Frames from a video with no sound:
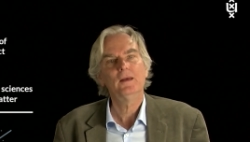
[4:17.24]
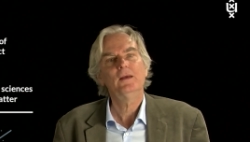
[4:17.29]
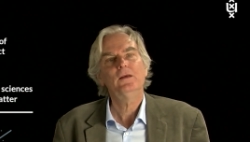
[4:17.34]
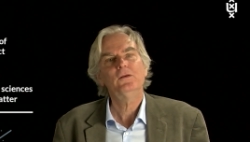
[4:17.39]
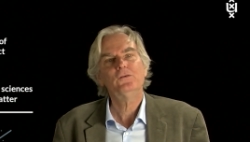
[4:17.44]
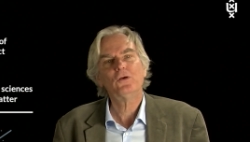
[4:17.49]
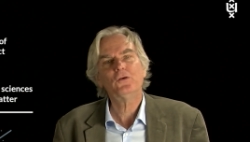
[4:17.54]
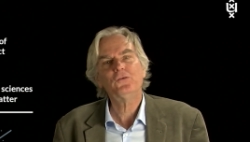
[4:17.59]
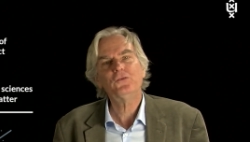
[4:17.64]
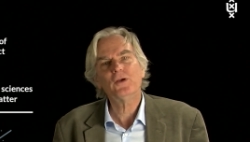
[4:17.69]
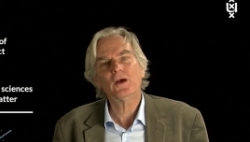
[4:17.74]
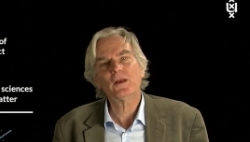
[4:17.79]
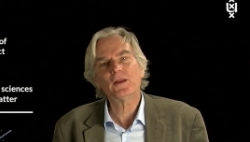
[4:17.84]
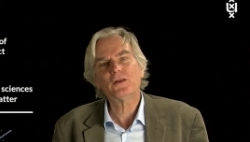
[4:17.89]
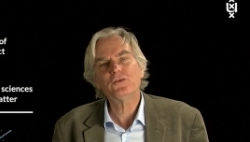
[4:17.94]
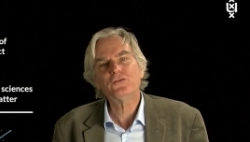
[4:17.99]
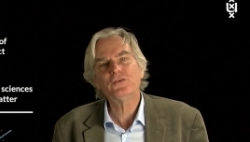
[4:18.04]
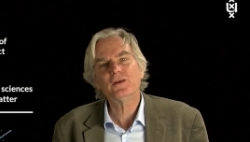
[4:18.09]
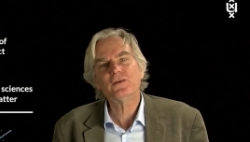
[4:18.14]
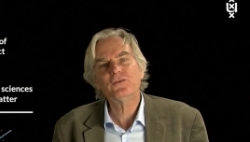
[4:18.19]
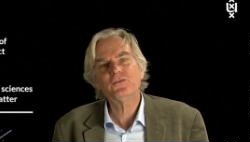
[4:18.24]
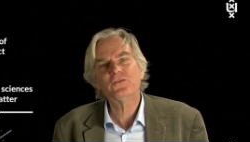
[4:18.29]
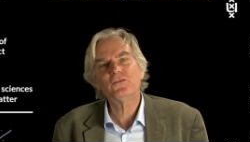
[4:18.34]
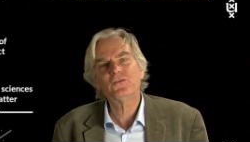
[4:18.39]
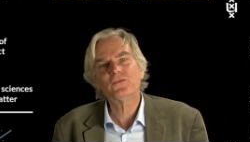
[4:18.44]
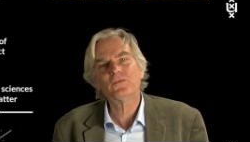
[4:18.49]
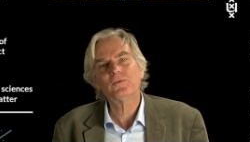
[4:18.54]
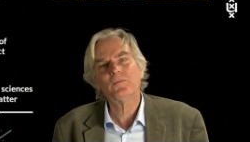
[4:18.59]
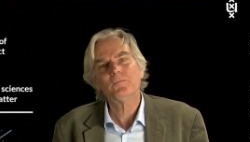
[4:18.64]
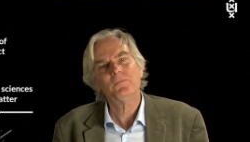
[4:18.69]

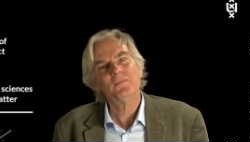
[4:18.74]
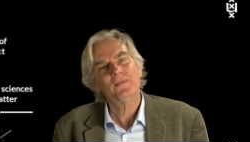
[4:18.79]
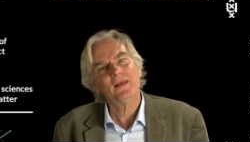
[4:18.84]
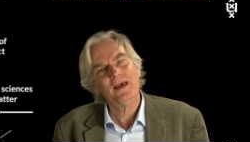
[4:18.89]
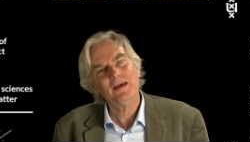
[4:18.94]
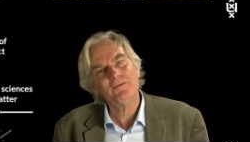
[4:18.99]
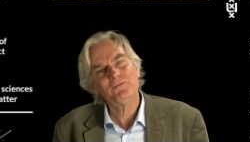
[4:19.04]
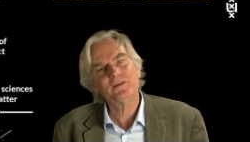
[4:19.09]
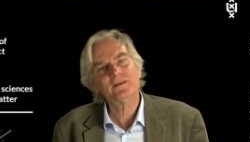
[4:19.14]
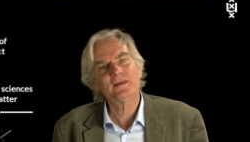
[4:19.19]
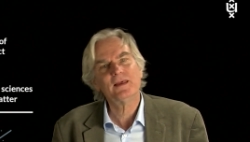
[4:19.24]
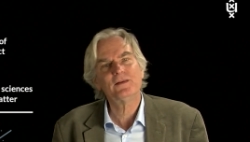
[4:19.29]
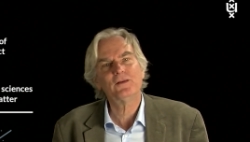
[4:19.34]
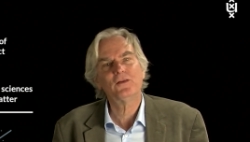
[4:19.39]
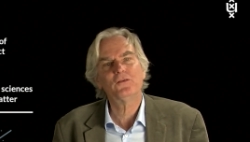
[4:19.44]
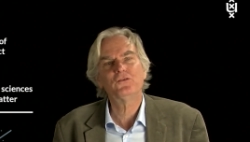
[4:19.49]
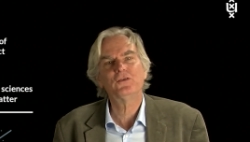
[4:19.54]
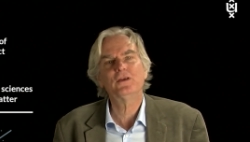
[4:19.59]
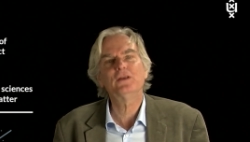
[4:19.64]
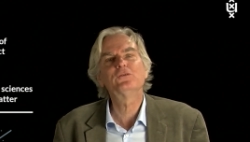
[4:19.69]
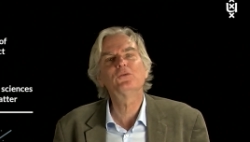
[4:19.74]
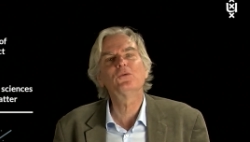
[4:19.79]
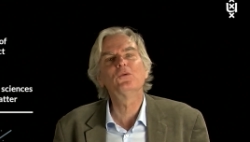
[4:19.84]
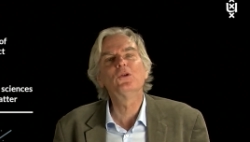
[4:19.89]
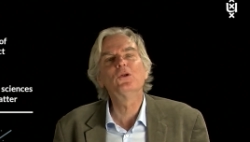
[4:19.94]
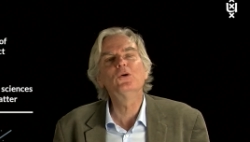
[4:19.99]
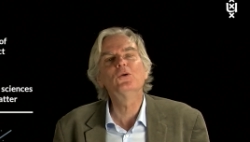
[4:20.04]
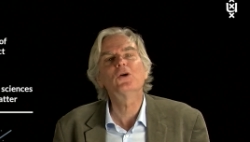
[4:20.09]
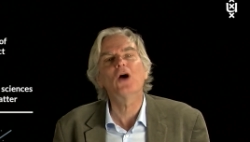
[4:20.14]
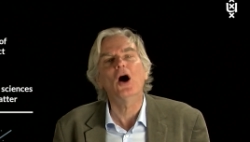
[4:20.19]
Sociologists have a tendency to
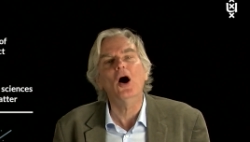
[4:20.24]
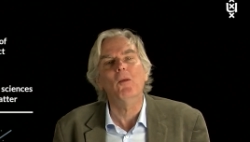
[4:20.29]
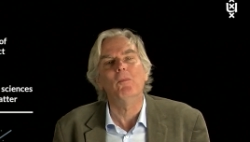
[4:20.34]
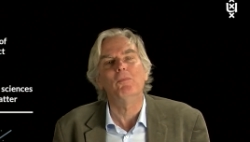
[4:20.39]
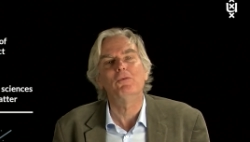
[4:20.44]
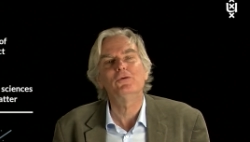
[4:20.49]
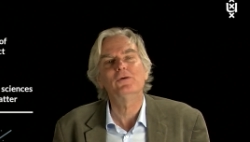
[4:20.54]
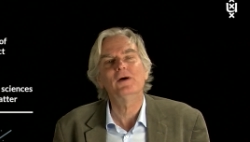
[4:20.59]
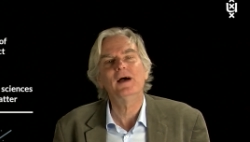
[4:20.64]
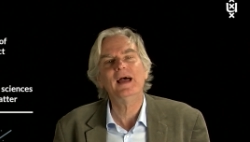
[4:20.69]
look up